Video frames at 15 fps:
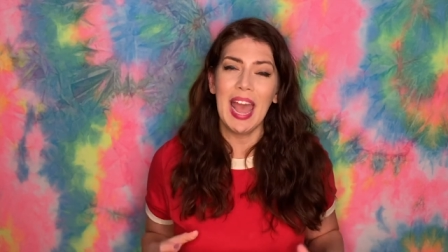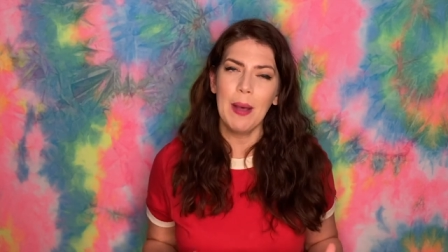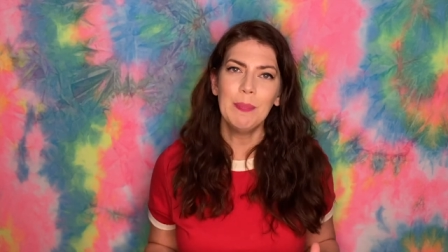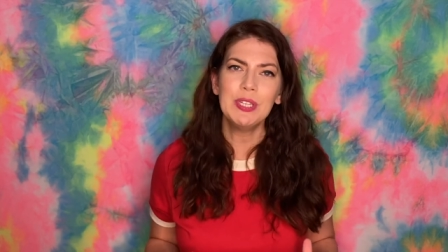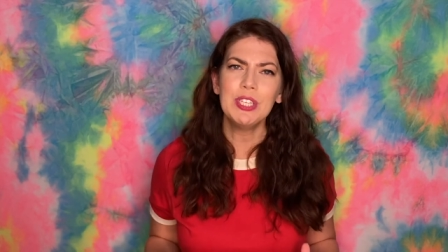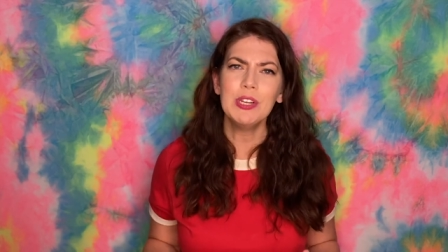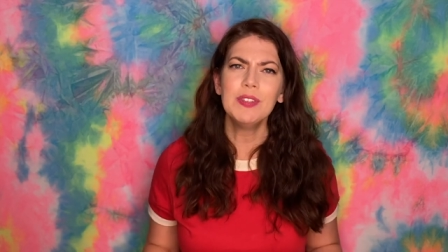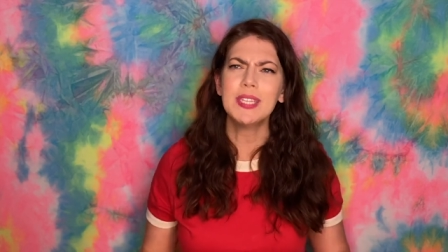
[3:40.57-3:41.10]

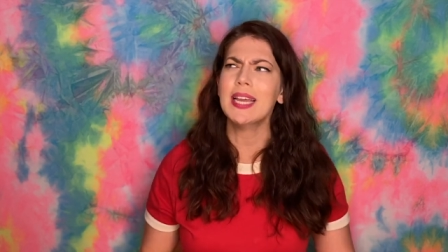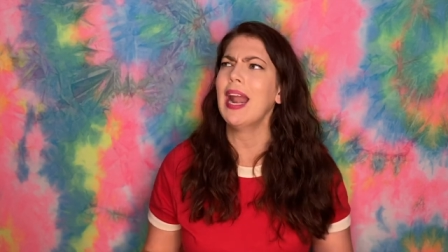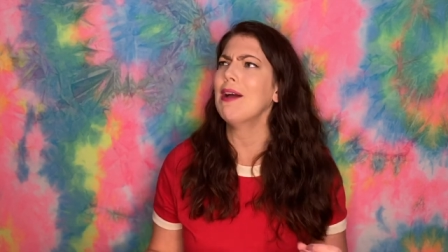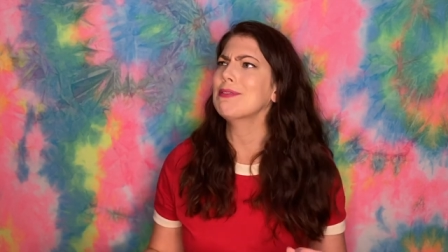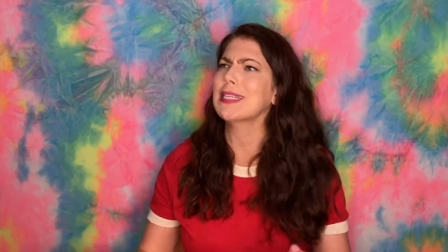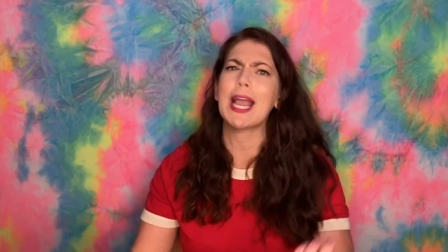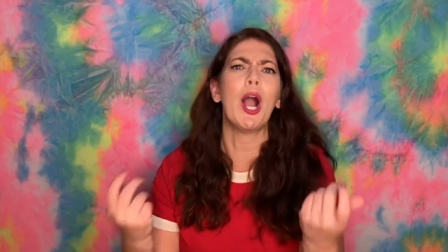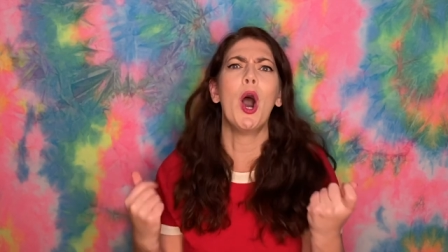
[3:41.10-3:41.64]
episodes and I was
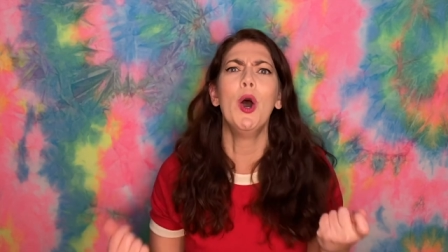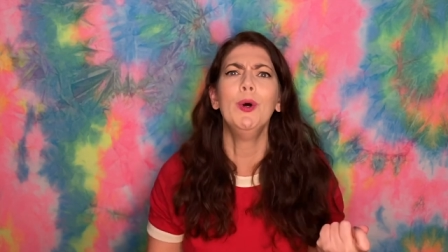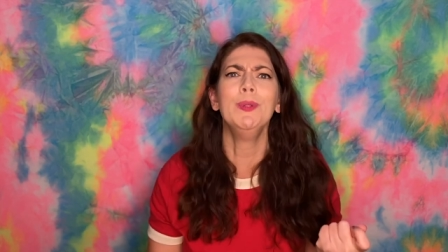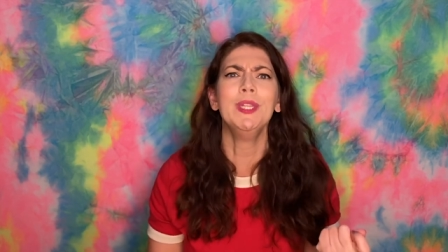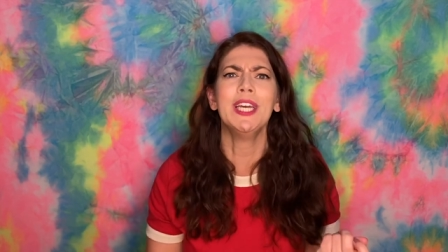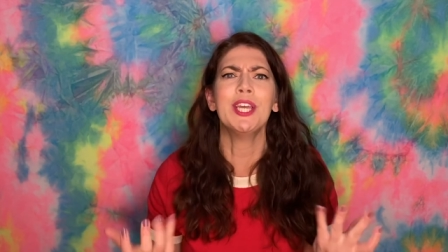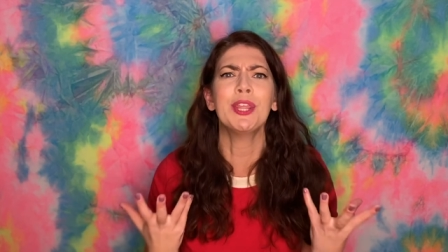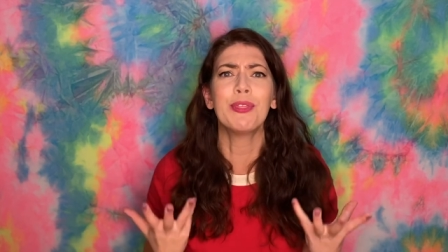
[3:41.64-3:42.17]
like,
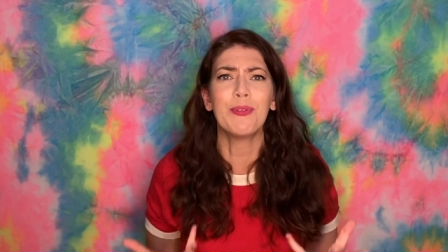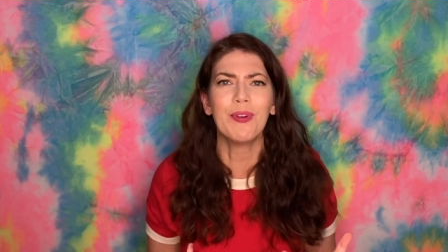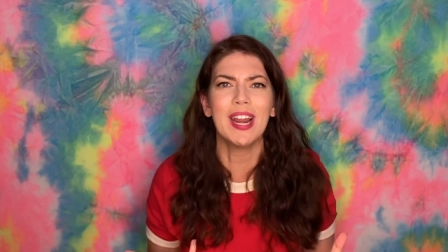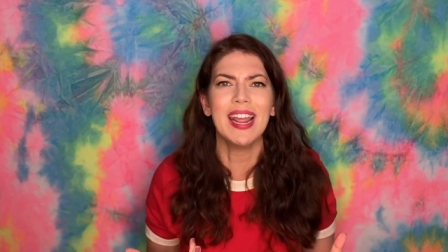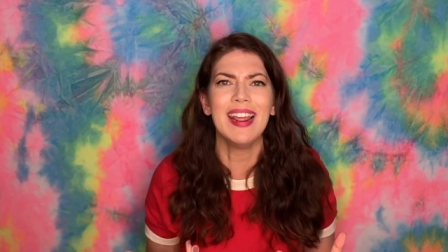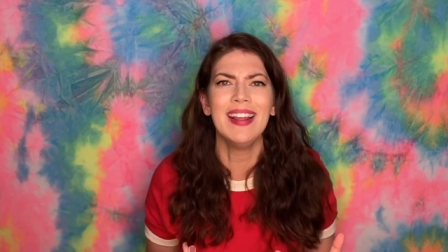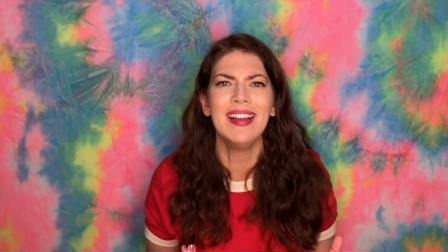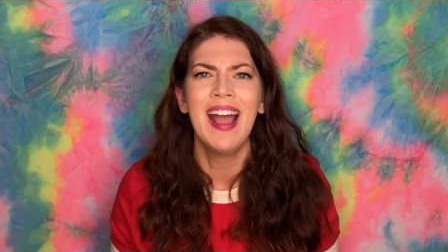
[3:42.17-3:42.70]
only
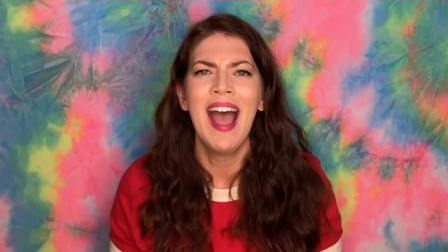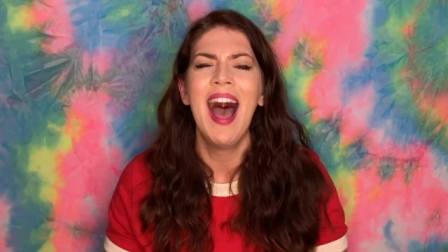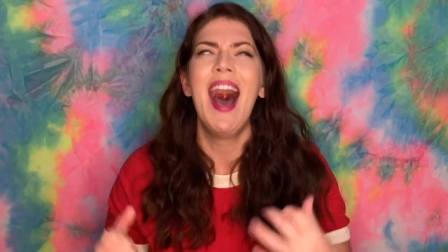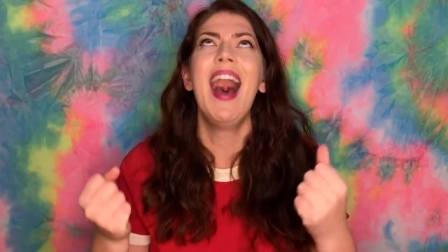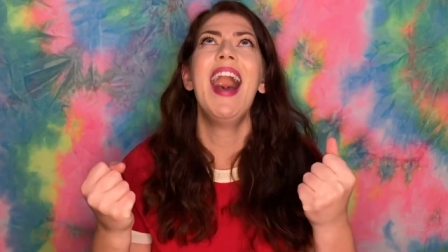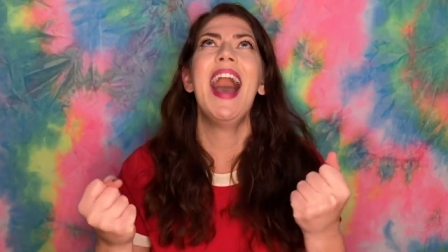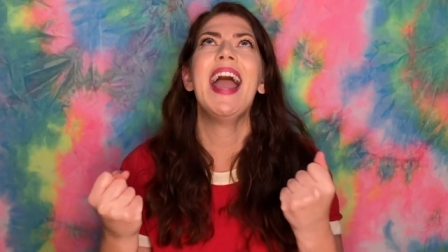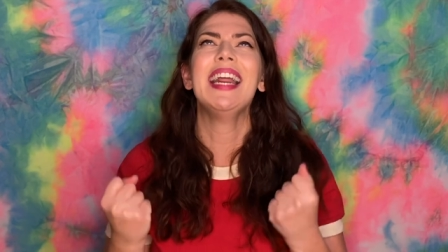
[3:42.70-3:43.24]
3?
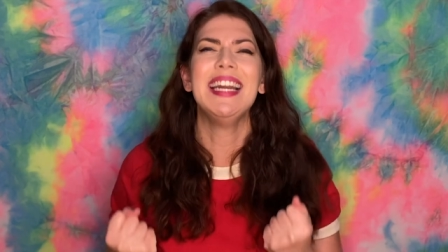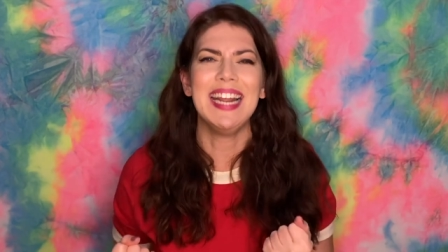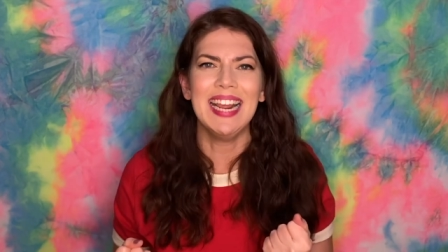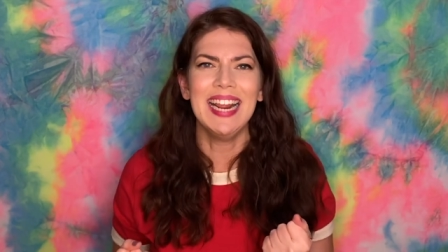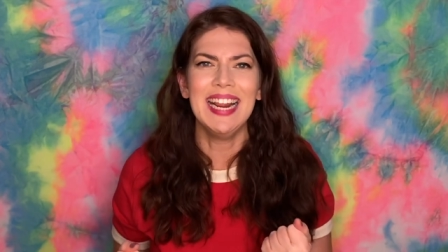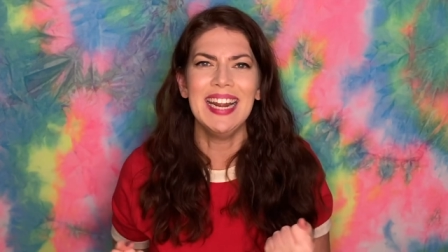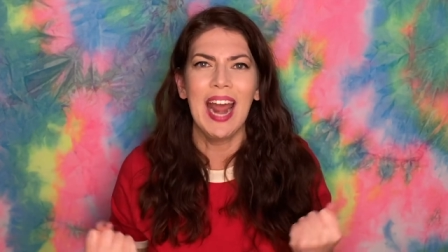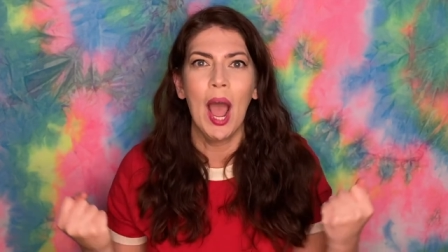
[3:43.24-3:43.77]
I
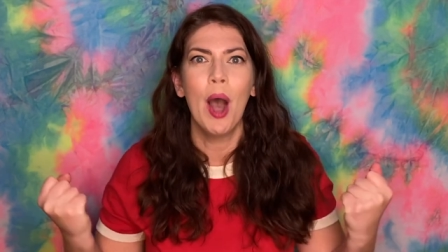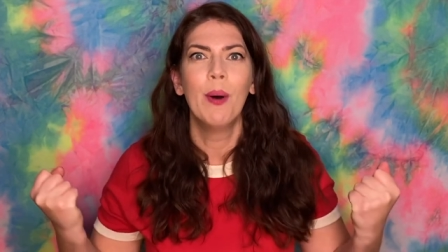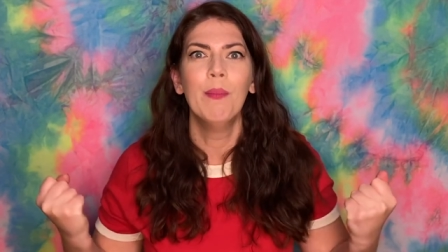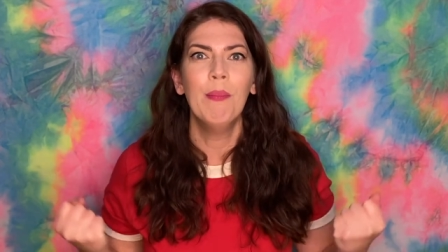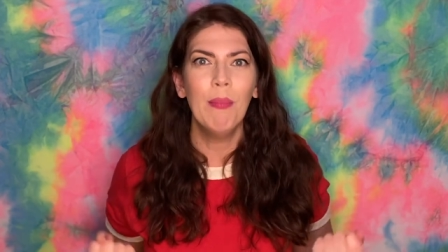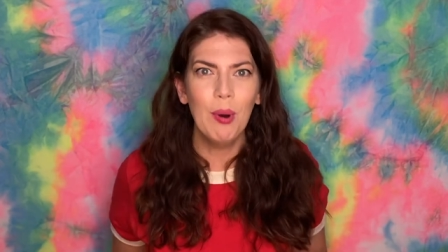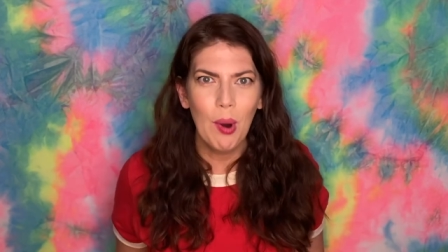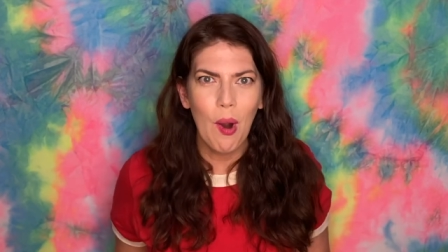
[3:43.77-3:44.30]
need
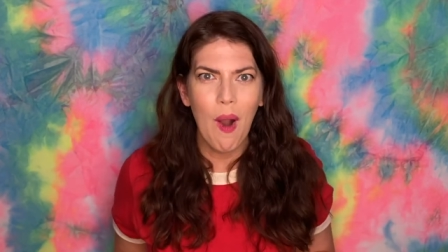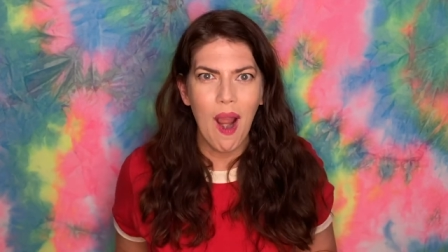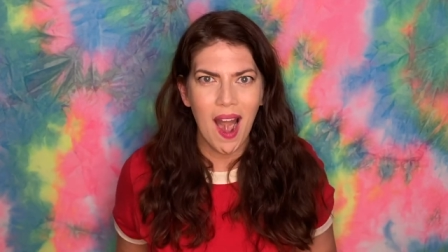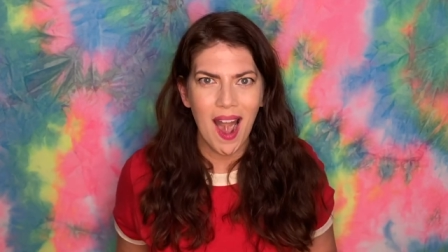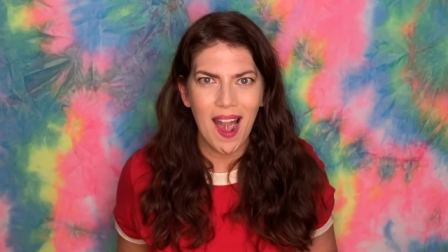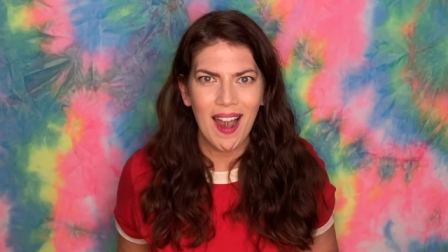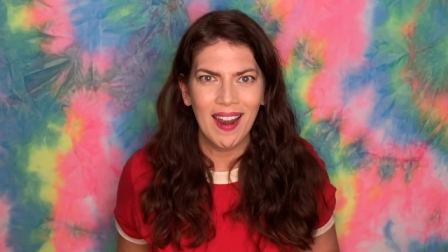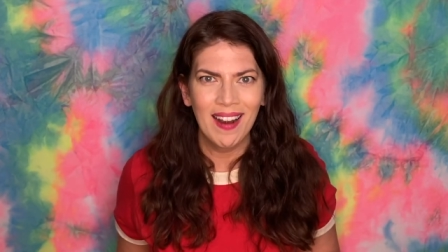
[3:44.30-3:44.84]

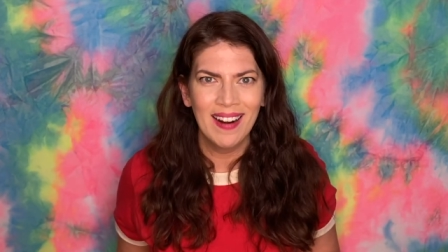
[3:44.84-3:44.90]
more.